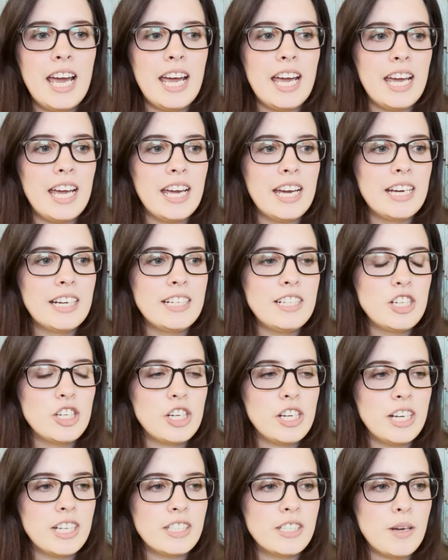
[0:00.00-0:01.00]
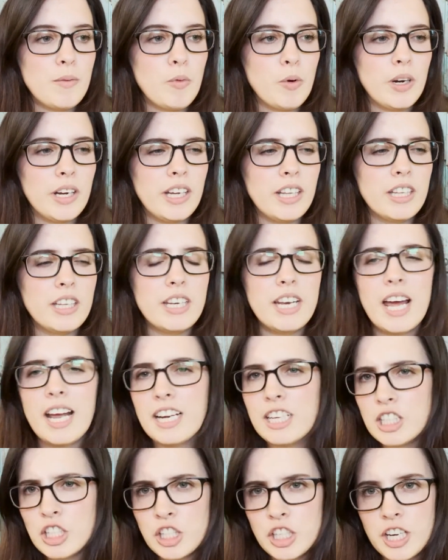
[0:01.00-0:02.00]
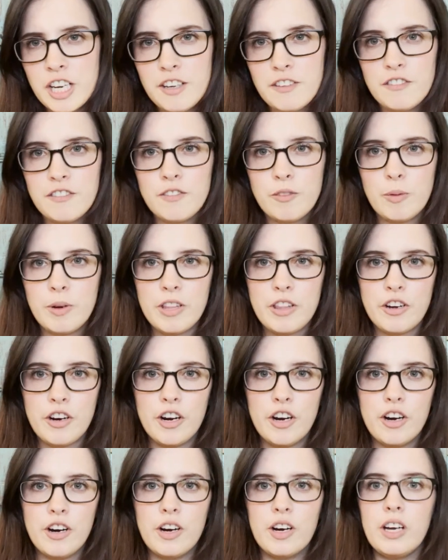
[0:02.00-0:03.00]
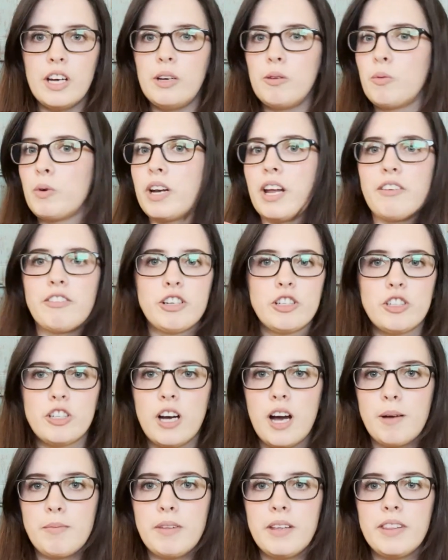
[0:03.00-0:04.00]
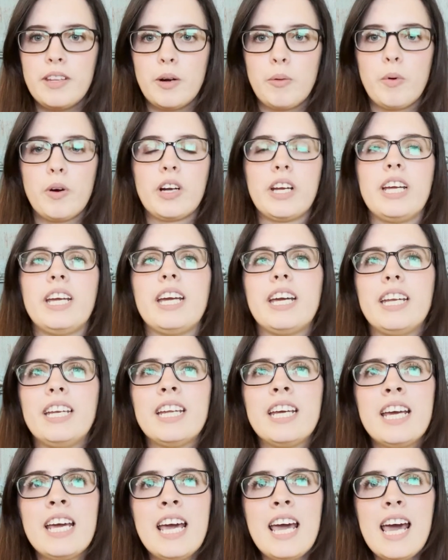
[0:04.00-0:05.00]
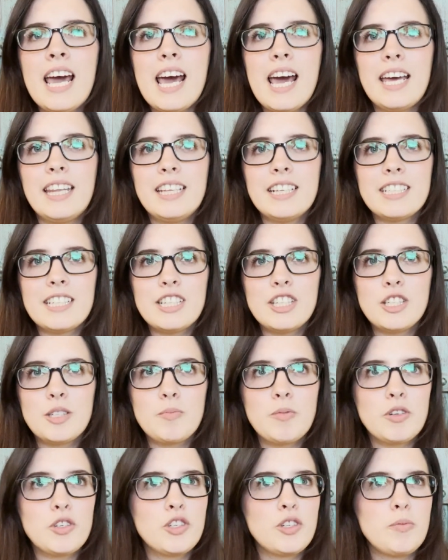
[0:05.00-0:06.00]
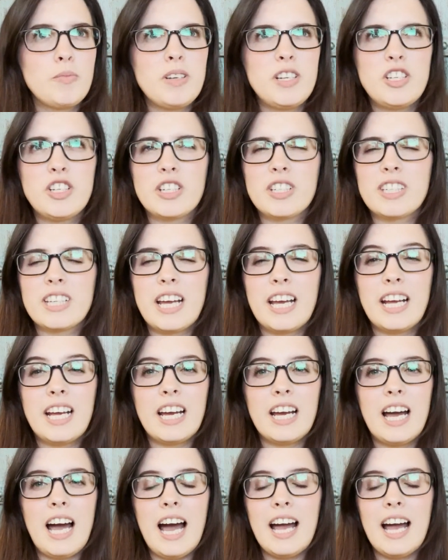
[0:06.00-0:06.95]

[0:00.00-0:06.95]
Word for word: And she ends up working the night shift with her and whatever job that they're working in. And this is supposed to be just like,